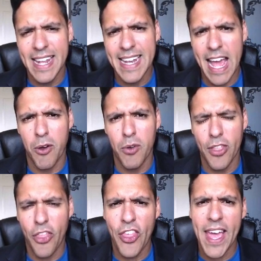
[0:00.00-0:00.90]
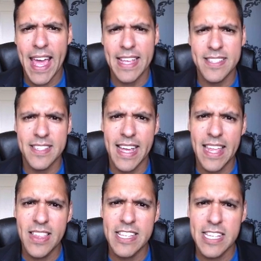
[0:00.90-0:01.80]
Now, the thing is that
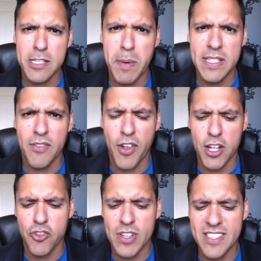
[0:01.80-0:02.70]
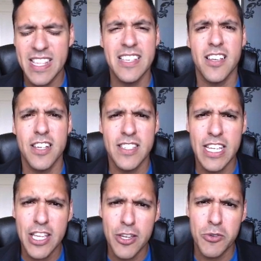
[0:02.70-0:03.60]
in these expensive countries, these guys are
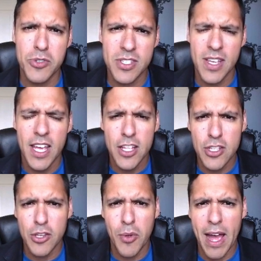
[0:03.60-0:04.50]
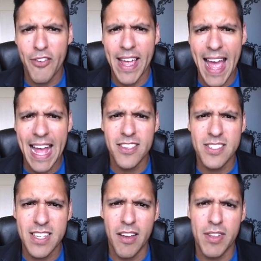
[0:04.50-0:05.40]
used to having ads
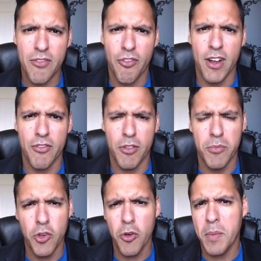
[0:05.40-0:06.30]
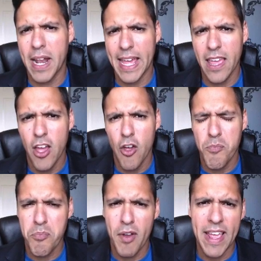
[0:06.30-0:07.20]
served in front of them. Normally,
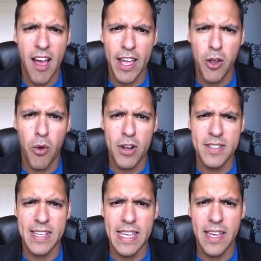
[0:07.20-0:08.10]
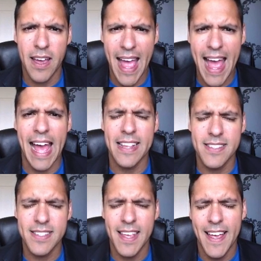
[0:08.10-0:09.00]
pretty high quality
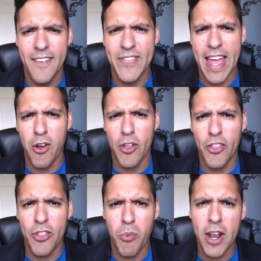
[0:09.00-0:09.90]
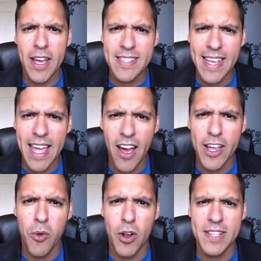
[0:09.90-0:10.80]
ads. Now, when I say
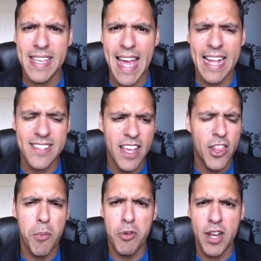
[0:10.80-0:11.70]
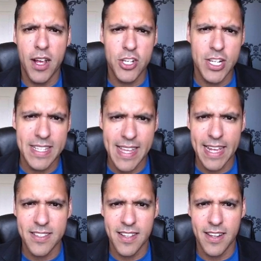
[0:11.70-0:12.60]
high quality ads, the production is
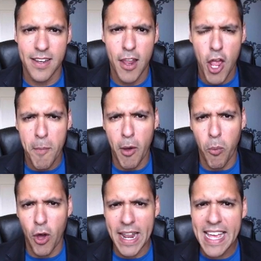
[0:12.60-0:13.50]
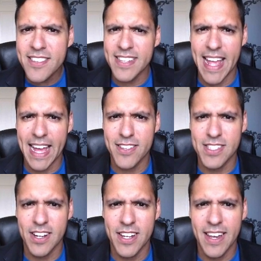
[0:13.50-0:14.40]
excellent. But what isn't
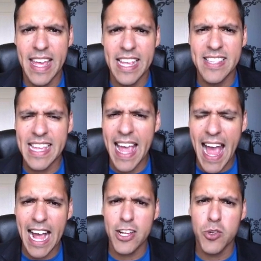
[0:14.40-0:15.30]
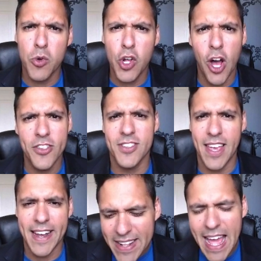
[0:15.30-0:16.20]
excellent is the actual
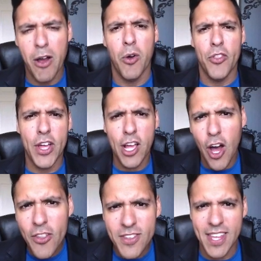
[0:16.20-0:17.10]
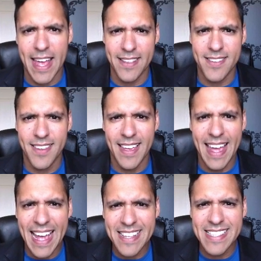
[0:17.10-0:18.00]
content. Now, the content
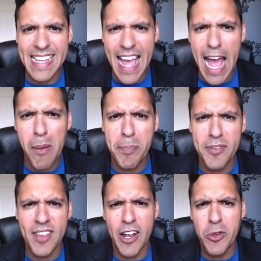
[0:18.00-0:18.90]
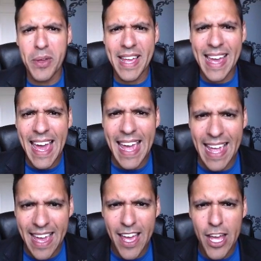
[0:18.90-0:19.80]
is the absolute
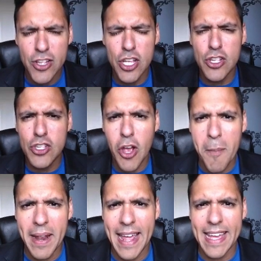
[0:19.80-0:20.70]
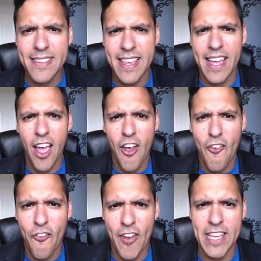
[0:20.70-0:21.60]
key to dominating
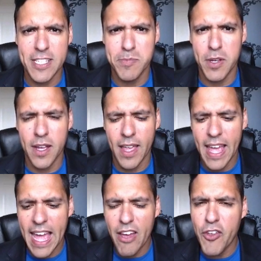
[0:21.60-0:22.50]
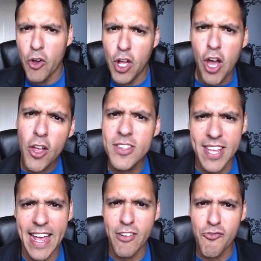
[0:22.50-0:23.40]
Facebook. If your
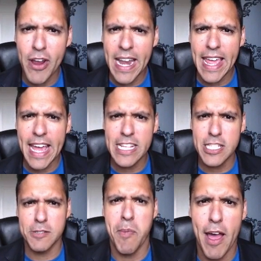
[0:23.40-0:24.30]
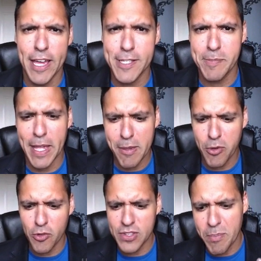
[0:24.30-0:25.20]
content really inspires
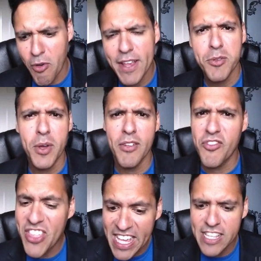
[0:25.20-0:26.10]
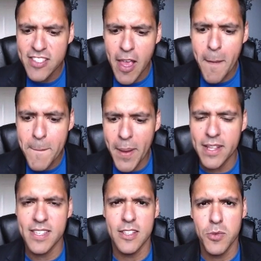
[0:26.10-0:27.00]
people to press one of these
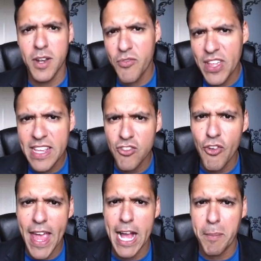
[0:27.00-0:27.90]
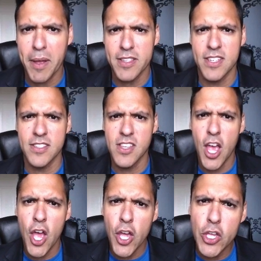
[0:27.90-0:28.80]
buttons, one of these react buttons,
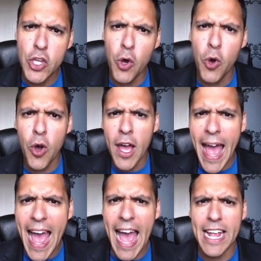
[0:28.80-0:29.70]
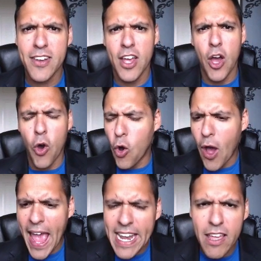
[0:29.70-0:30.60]
your ad
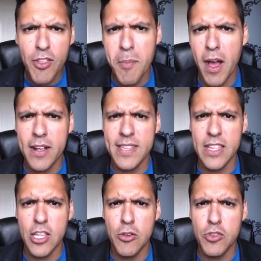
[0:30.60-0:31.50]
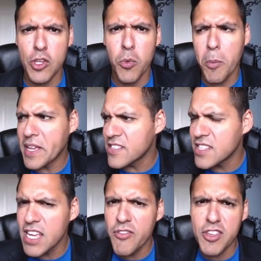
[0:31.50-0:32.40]
or any of the marketing that you do will be
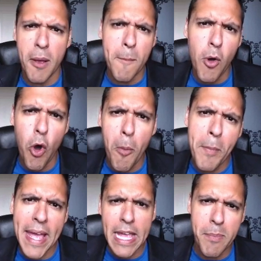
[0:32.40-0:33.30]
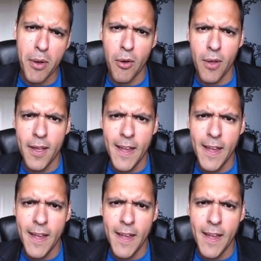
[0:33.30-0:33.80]
served to more people.